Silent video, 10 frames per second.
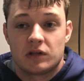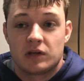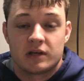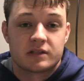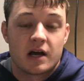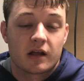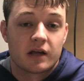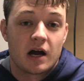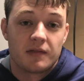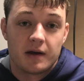exactly
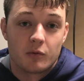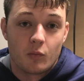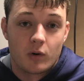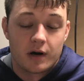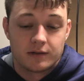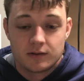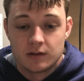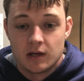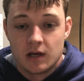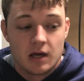how they would want it.
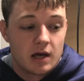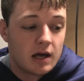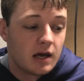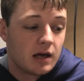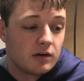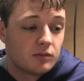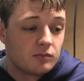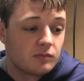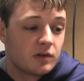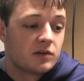And
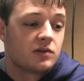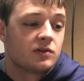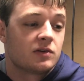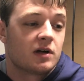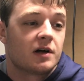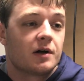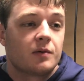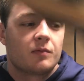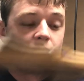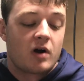this is
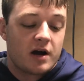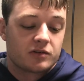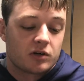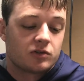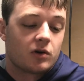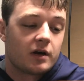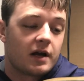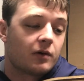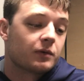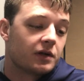the riser I started
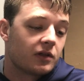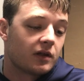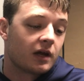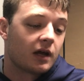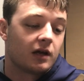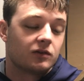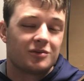out with, and